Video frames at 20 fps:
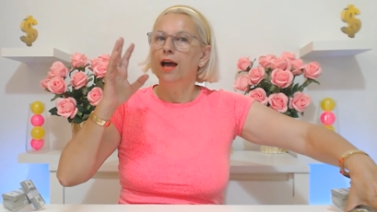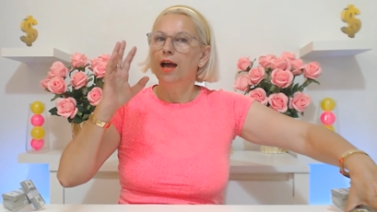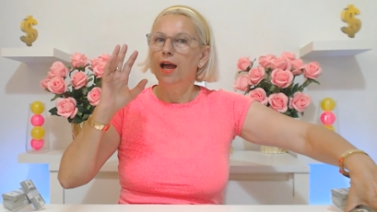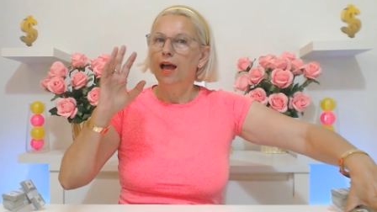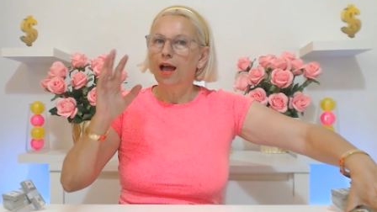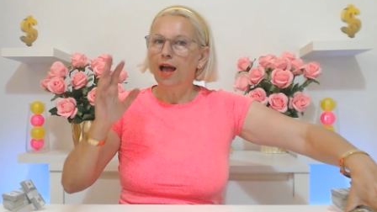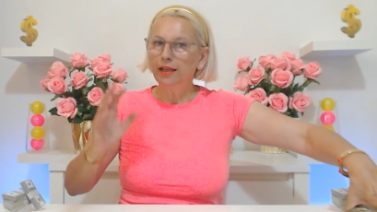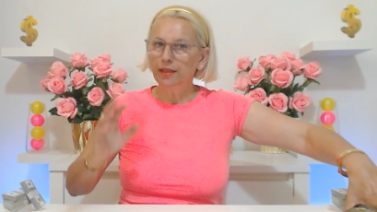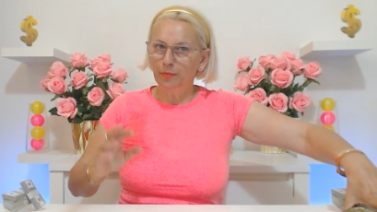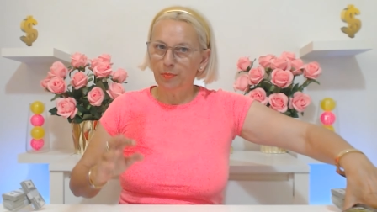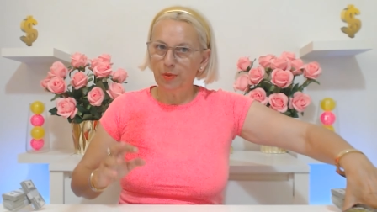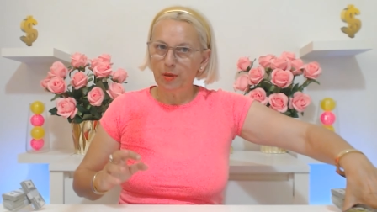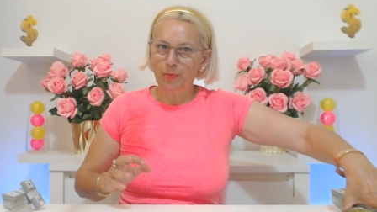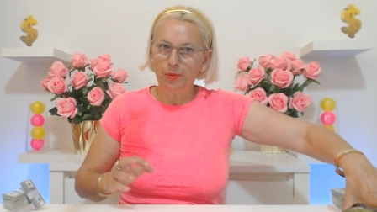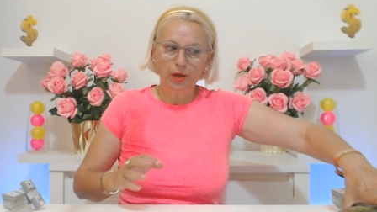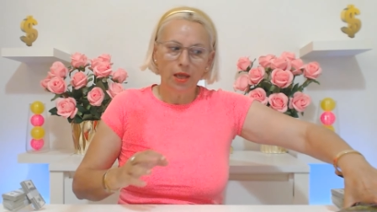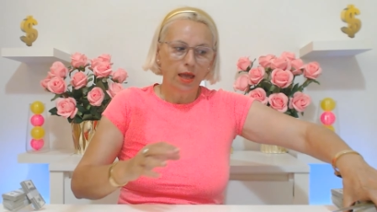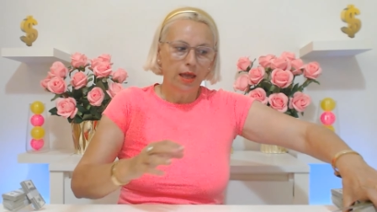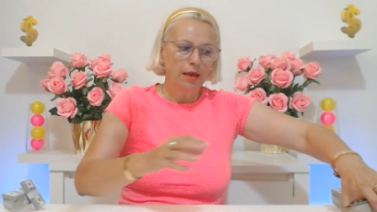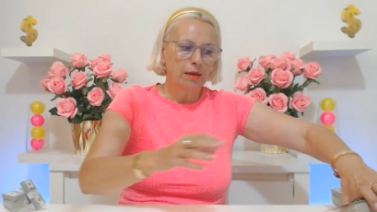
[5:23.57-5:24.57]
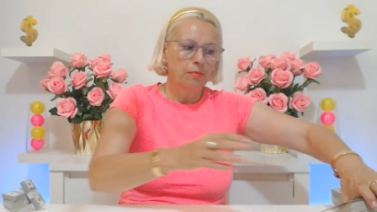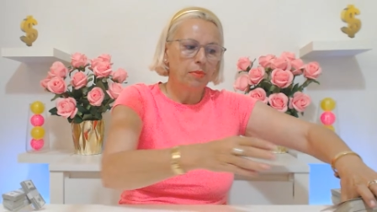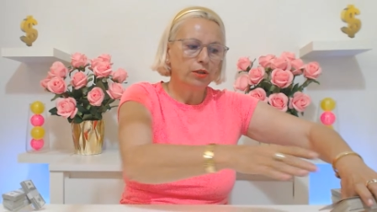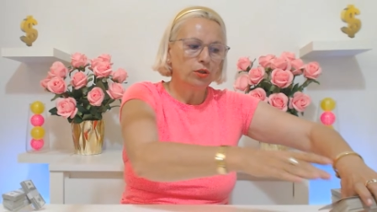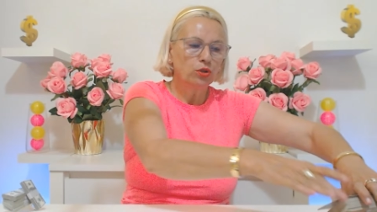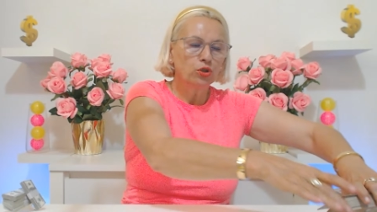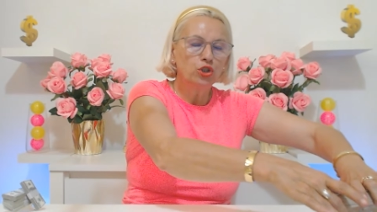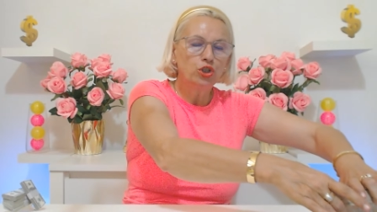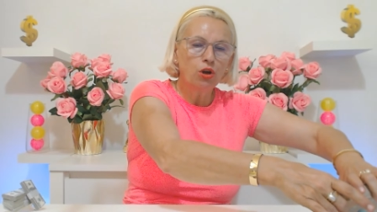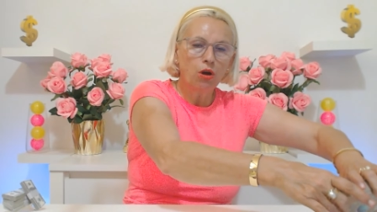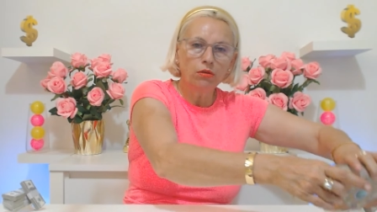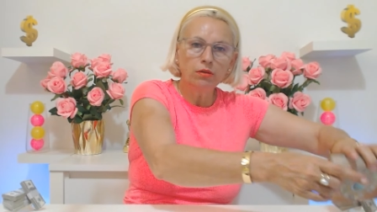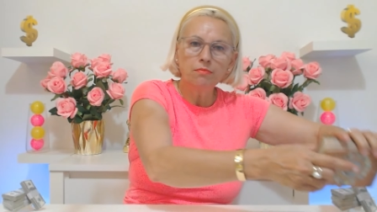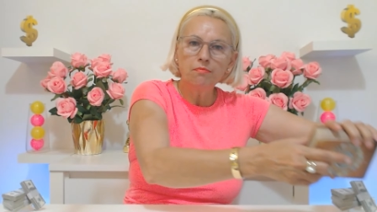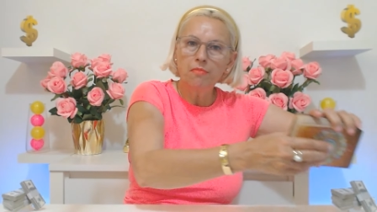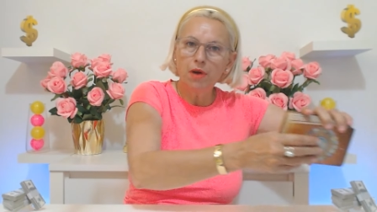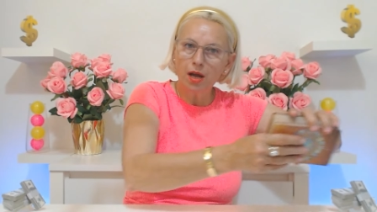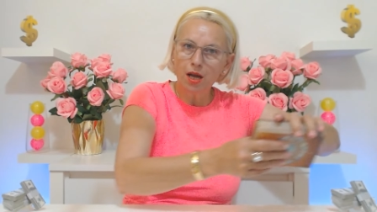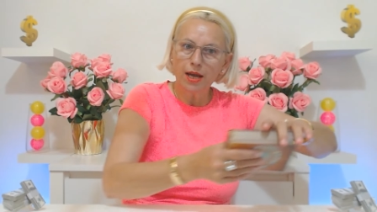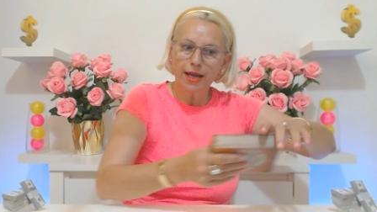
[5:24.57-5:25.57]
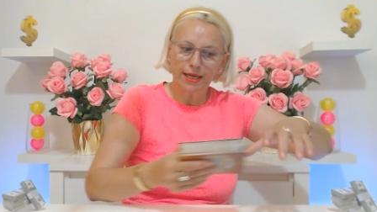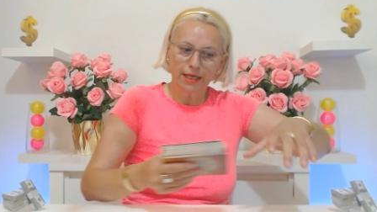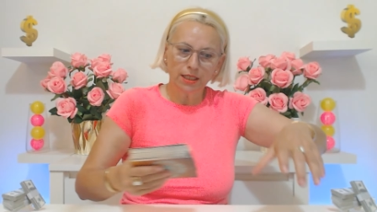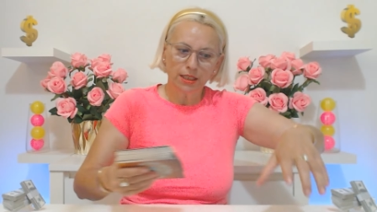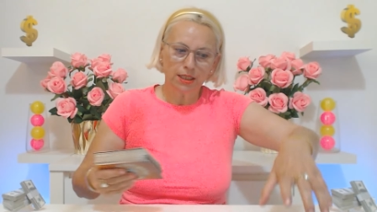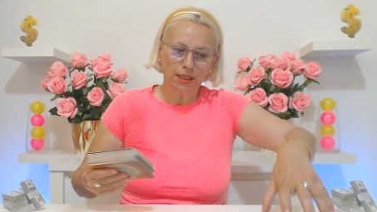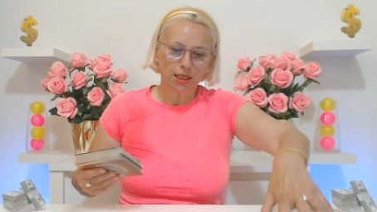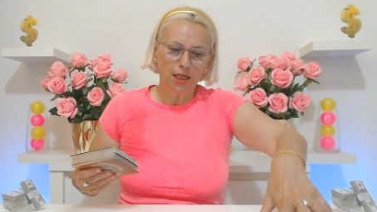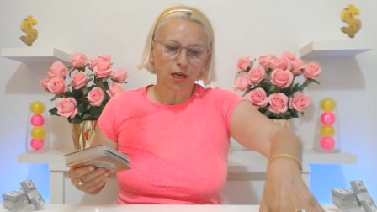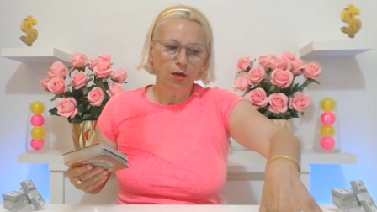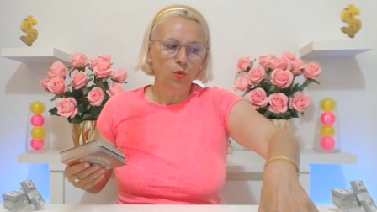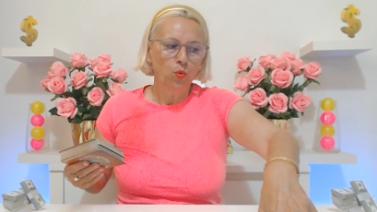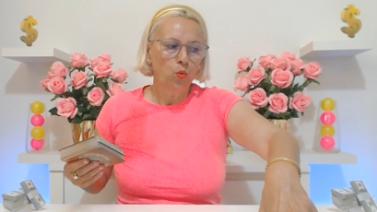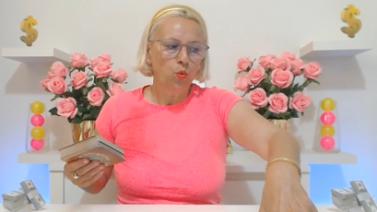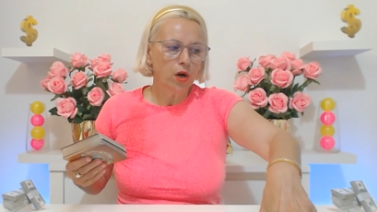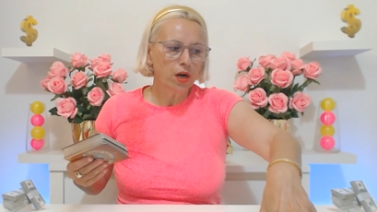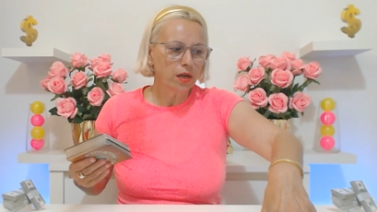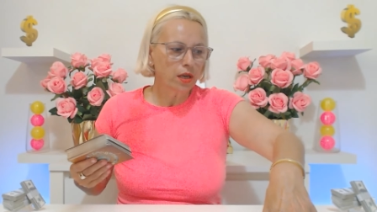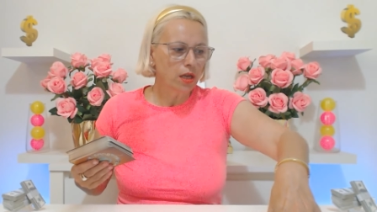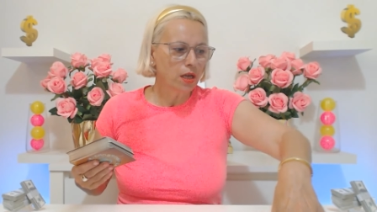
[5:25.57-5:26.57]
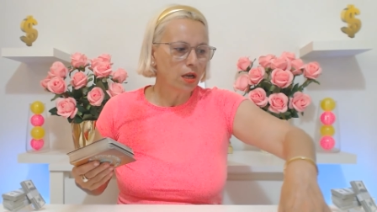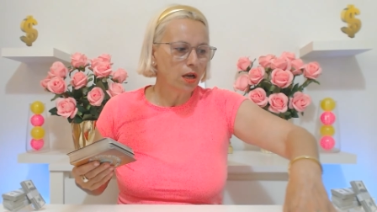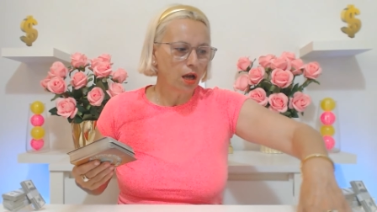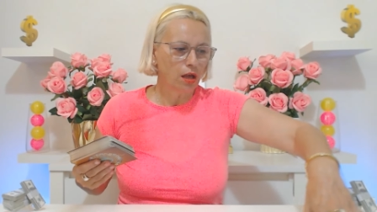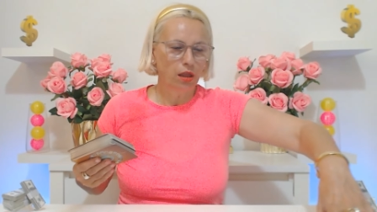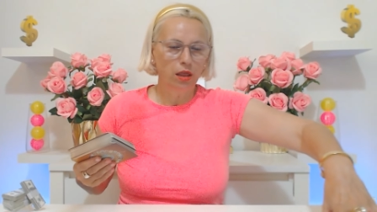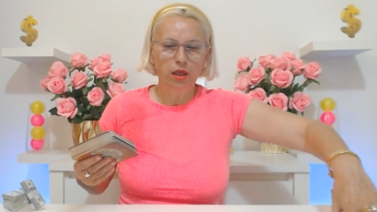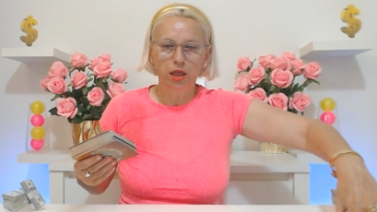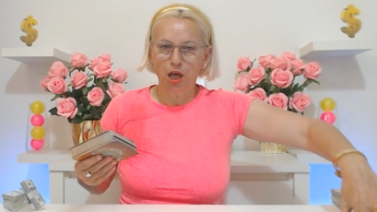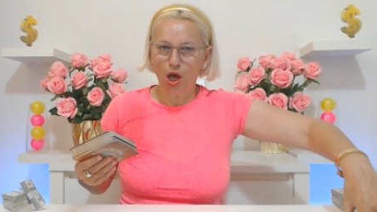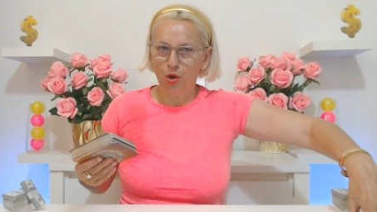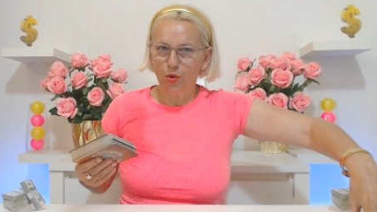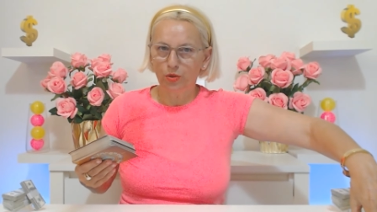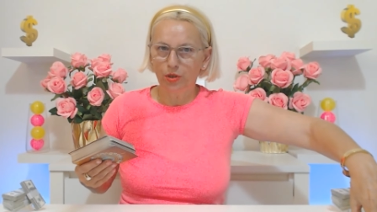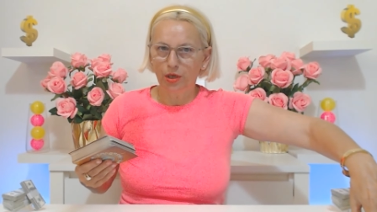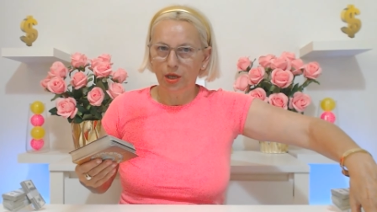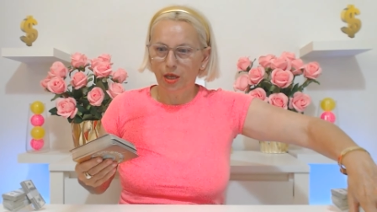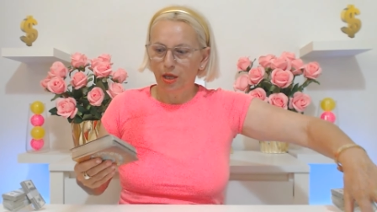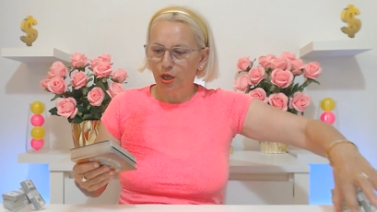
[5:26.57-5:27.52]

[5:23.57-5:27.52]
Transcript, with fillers: other people, but you don't mind working alone.